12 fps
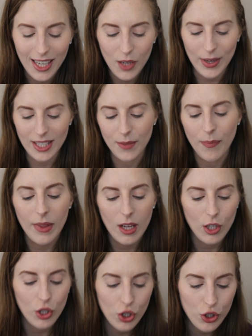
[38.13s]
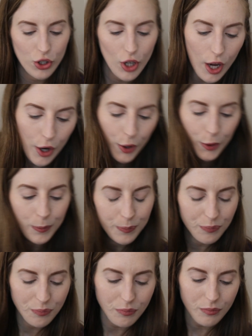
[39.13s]
Anyways, so
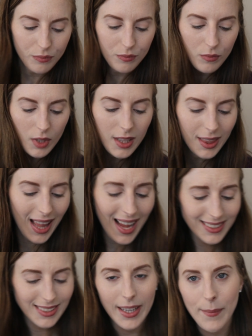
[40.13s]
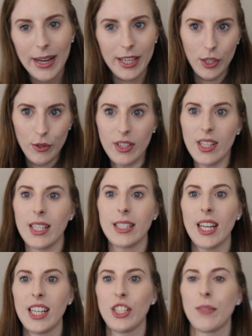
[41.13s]
last time I used
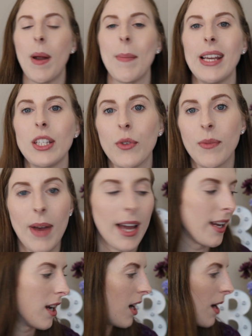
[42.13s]
this, I used my base with my